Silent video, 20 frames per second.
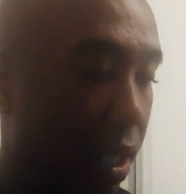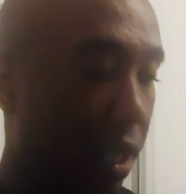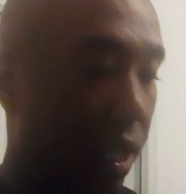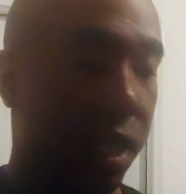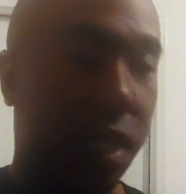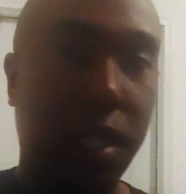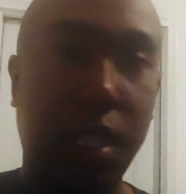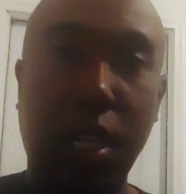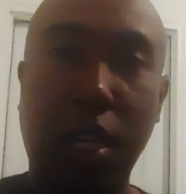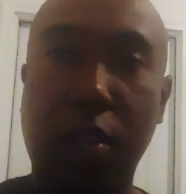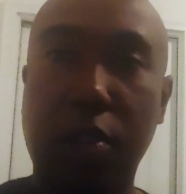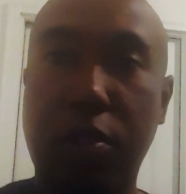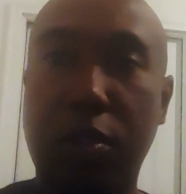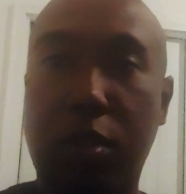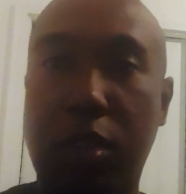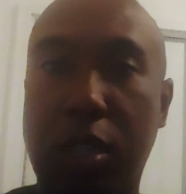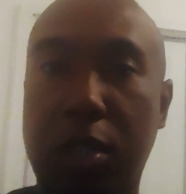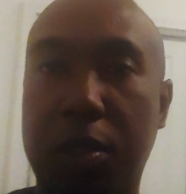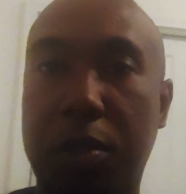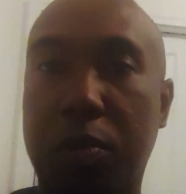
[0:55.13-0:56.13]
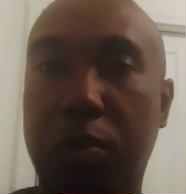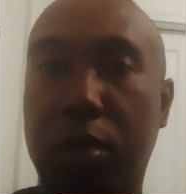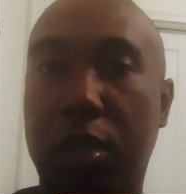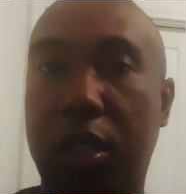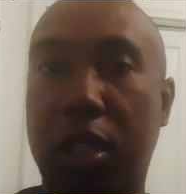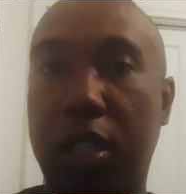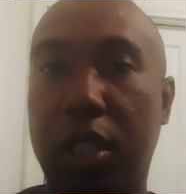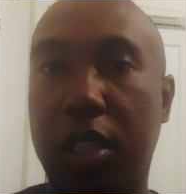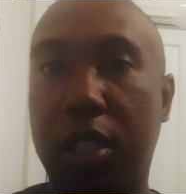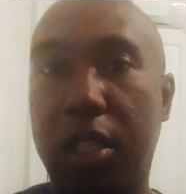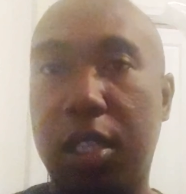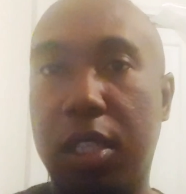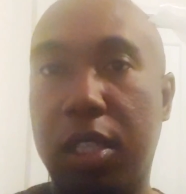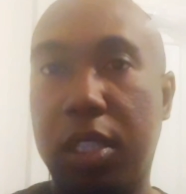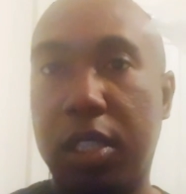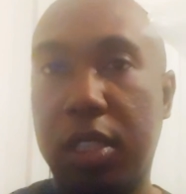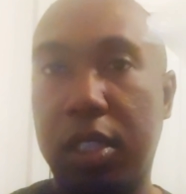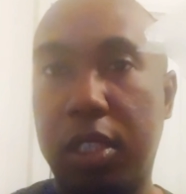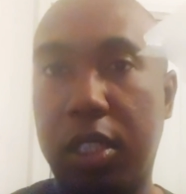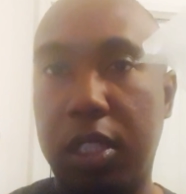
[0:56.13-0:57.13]
And it also comes with the
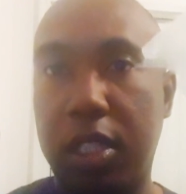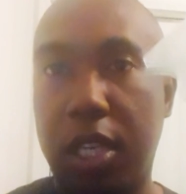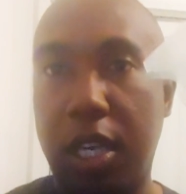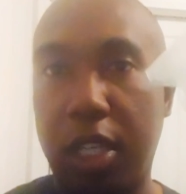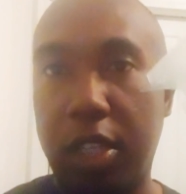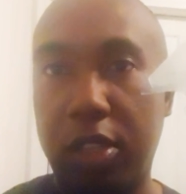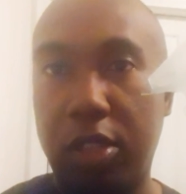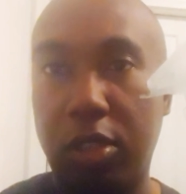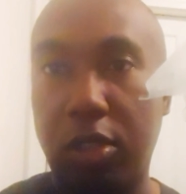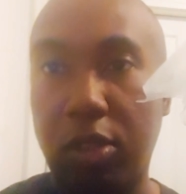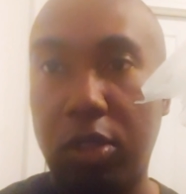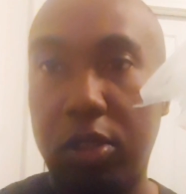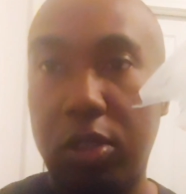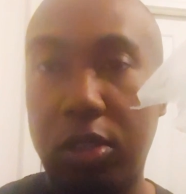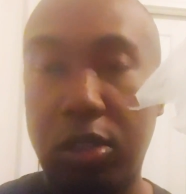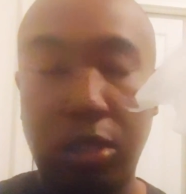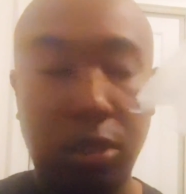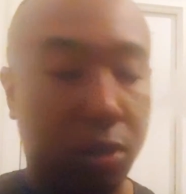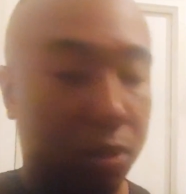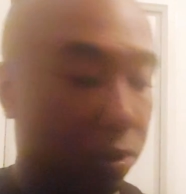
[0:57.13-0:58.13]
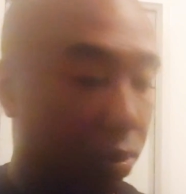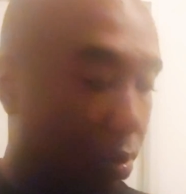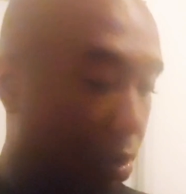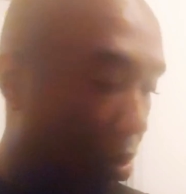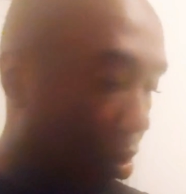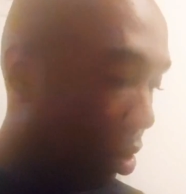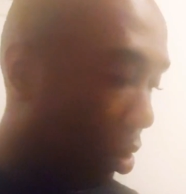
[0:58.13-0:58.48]
connectors too.